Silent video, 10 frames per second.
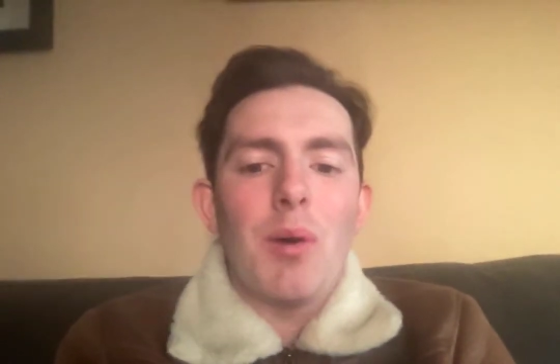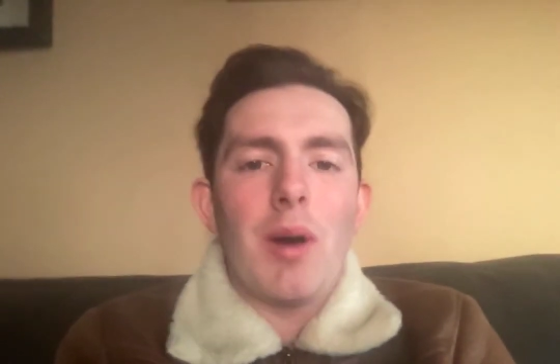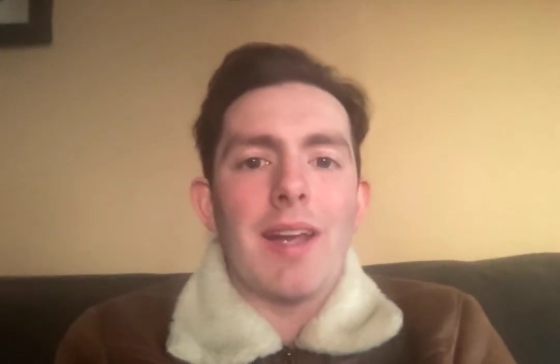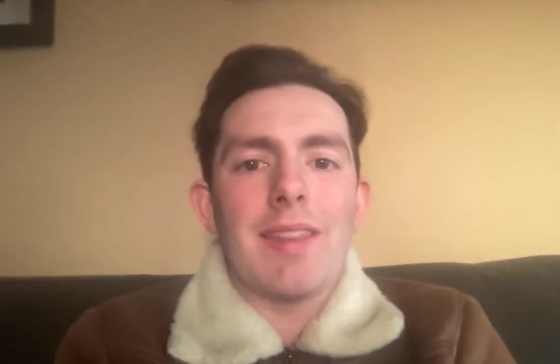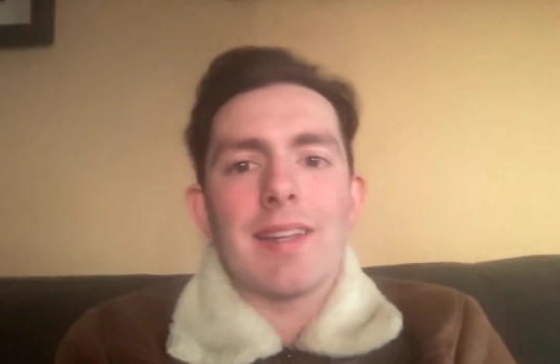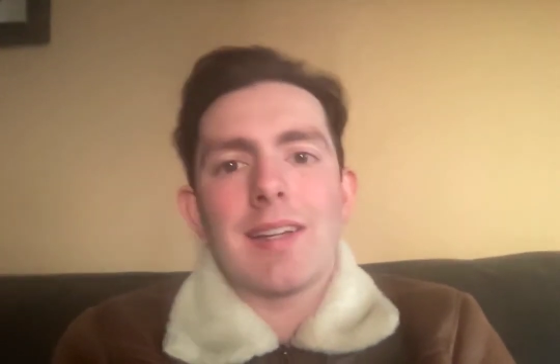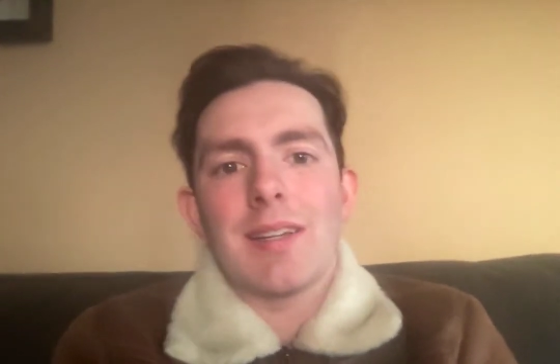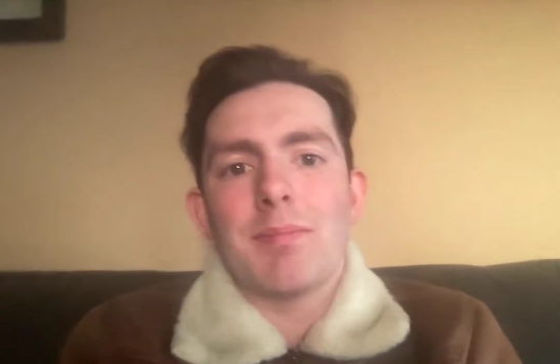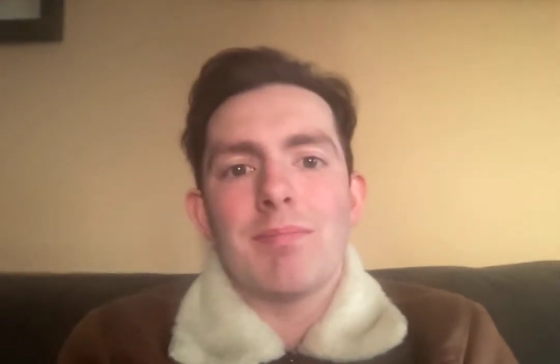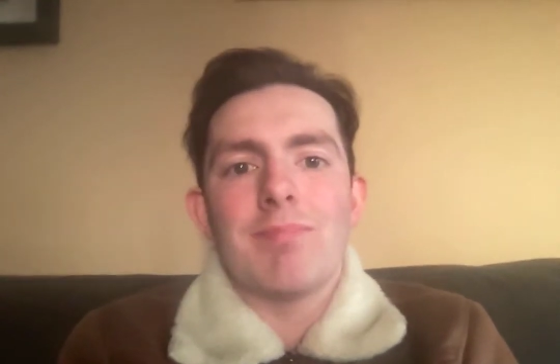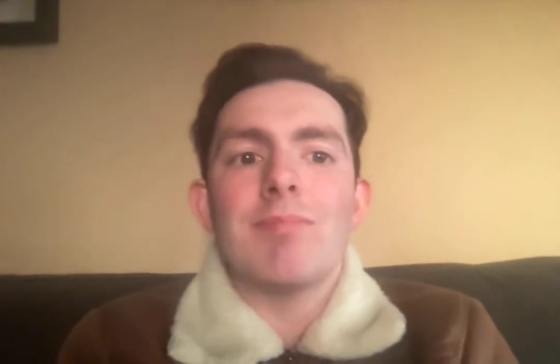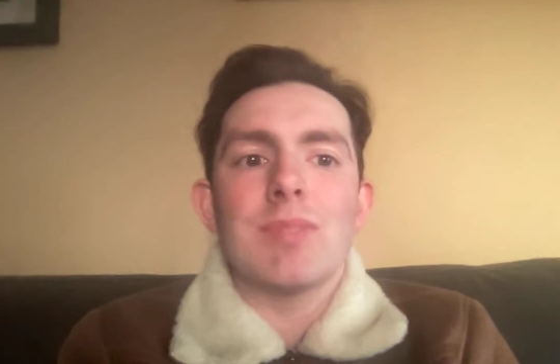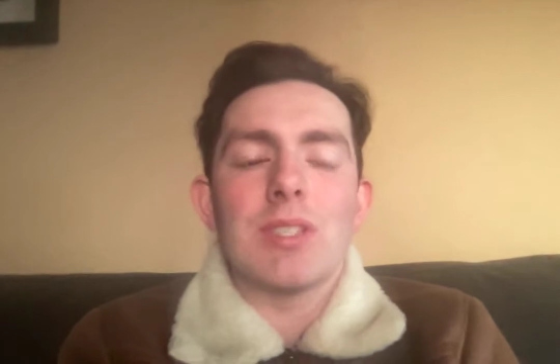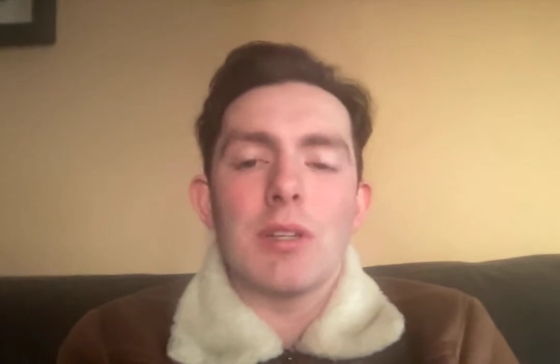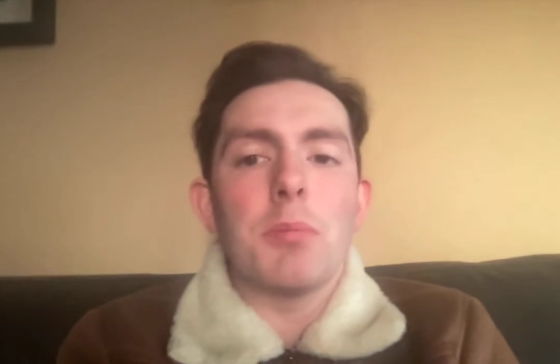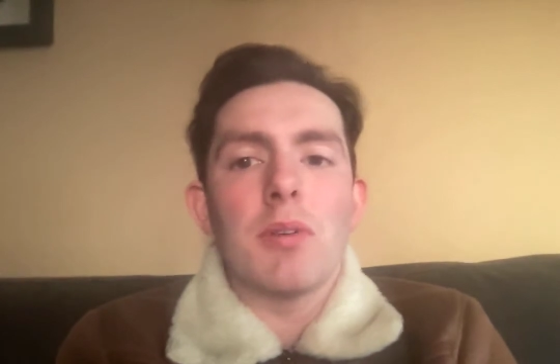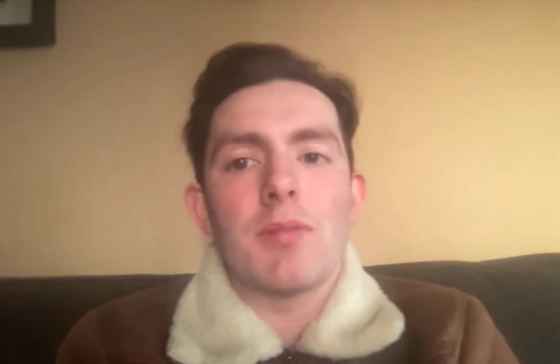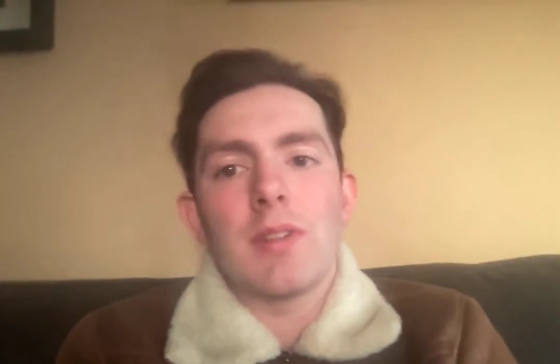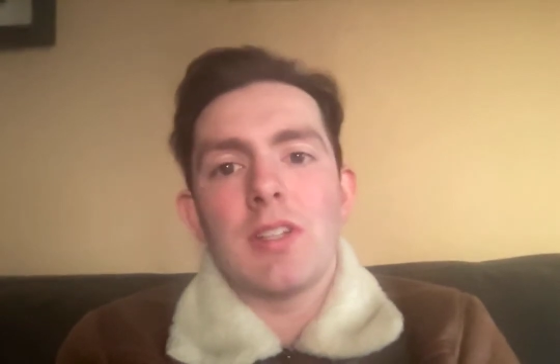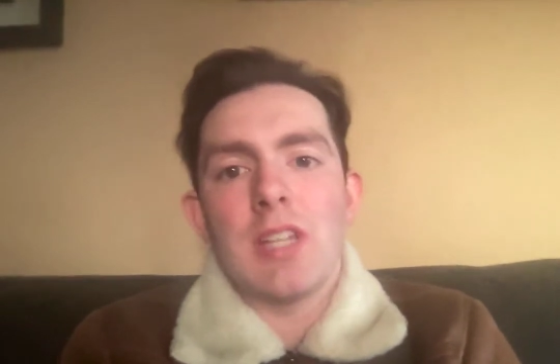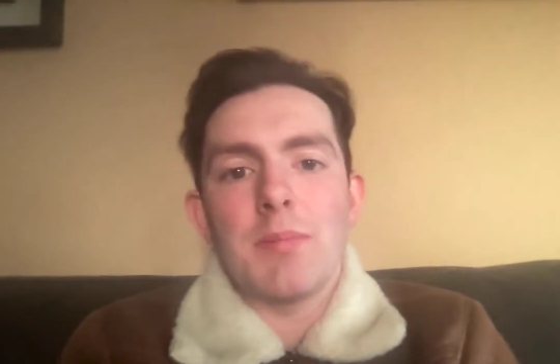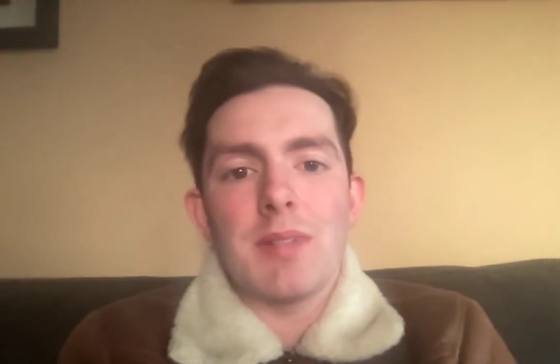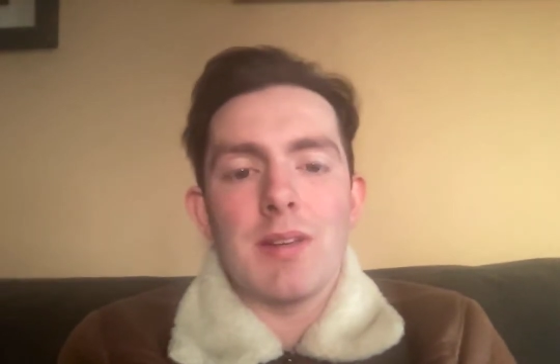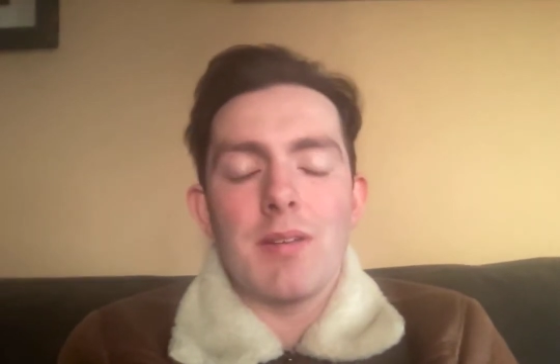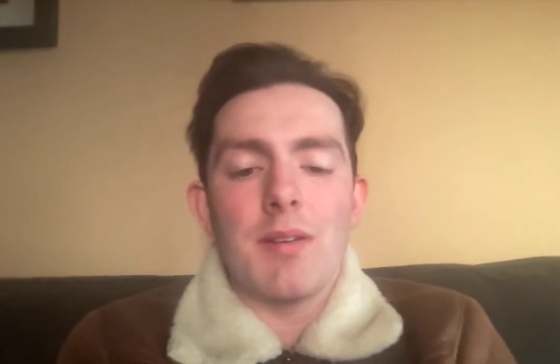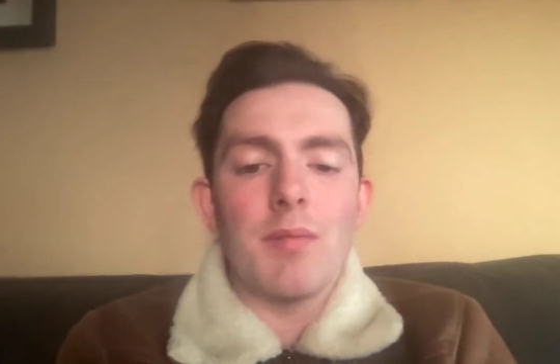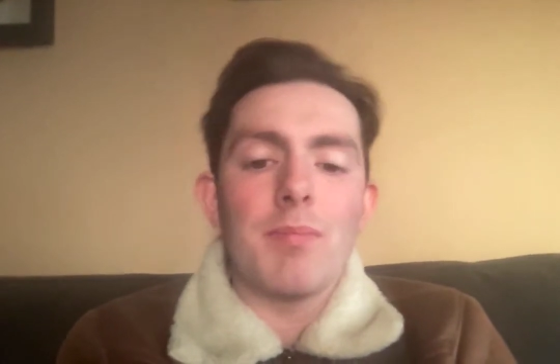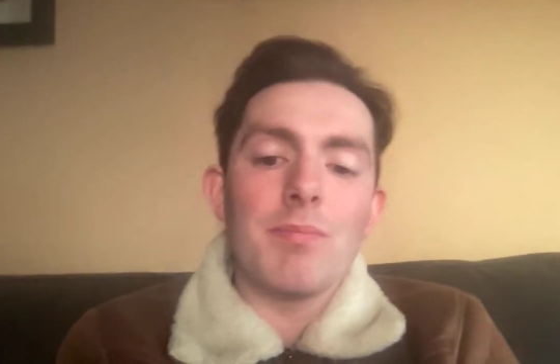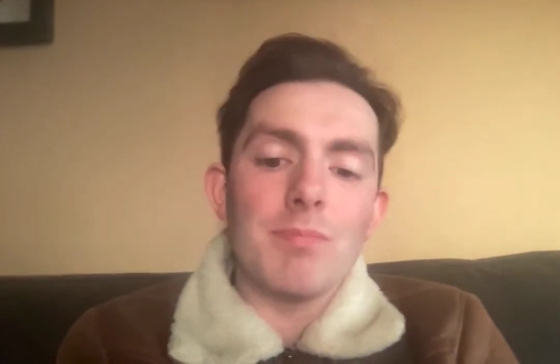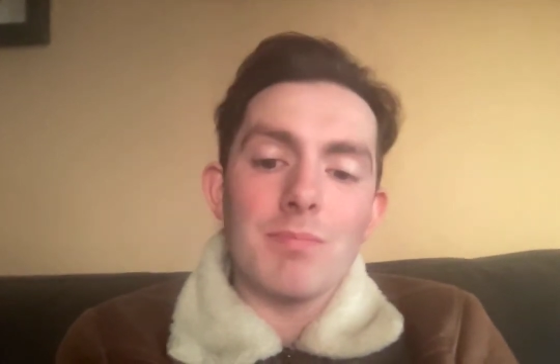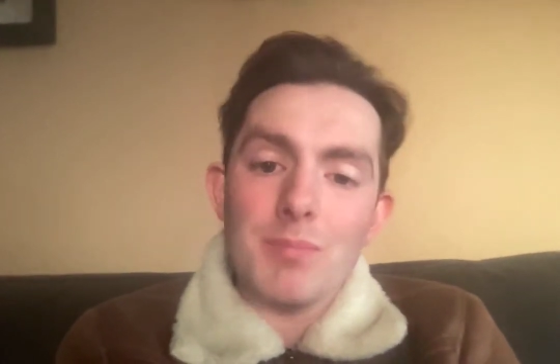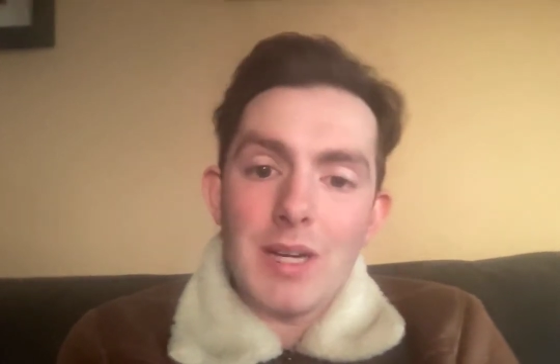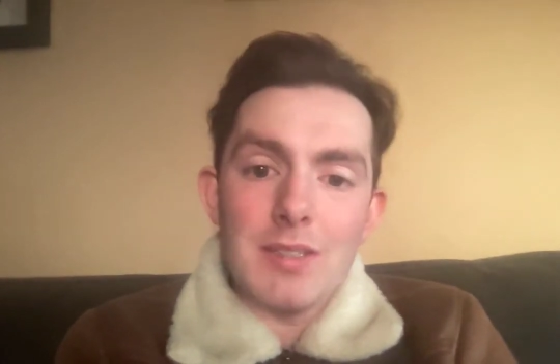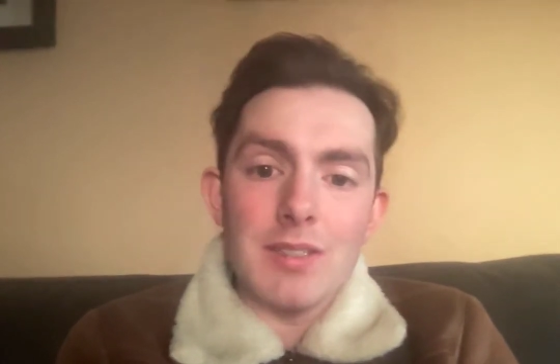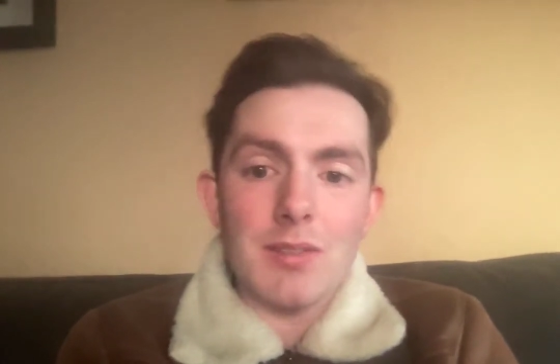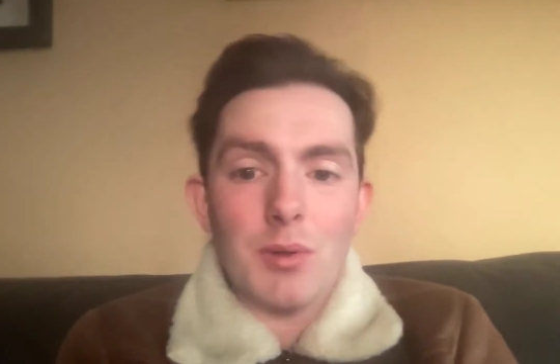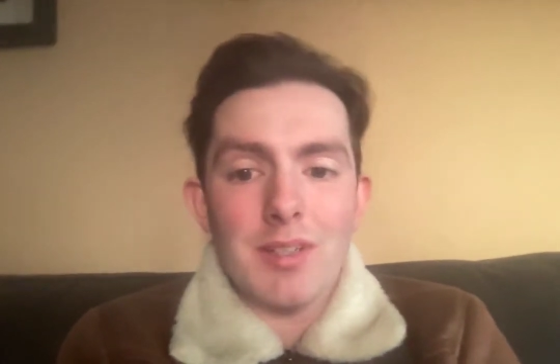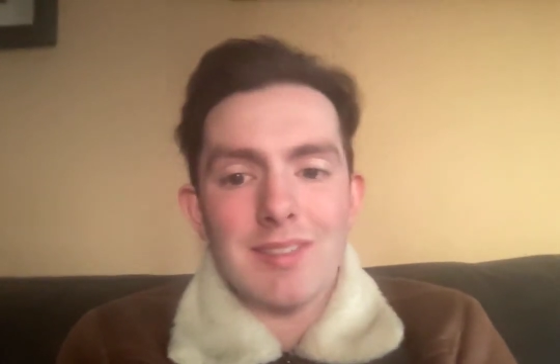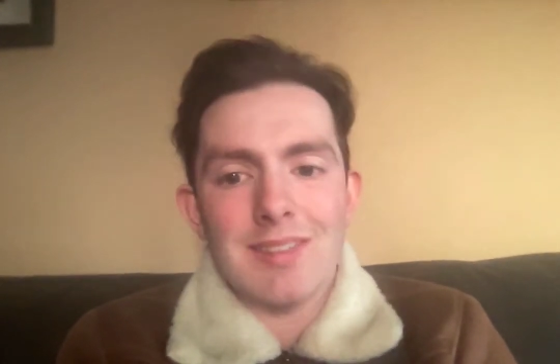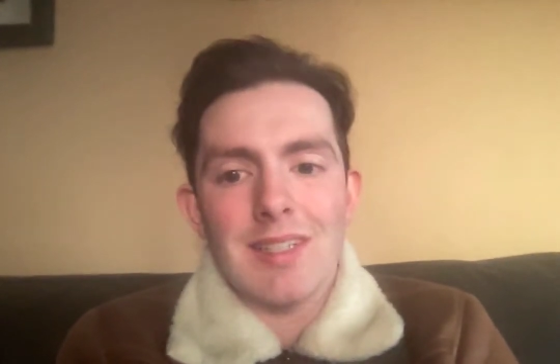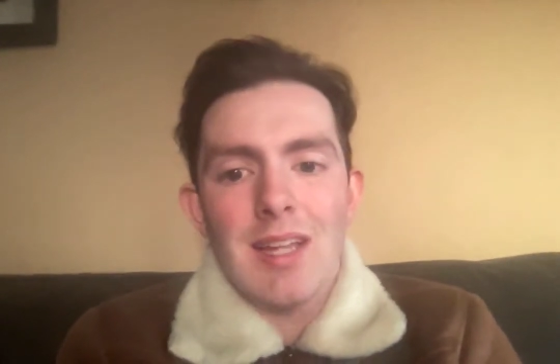Why I think I'm suitable for the Jameson branded course.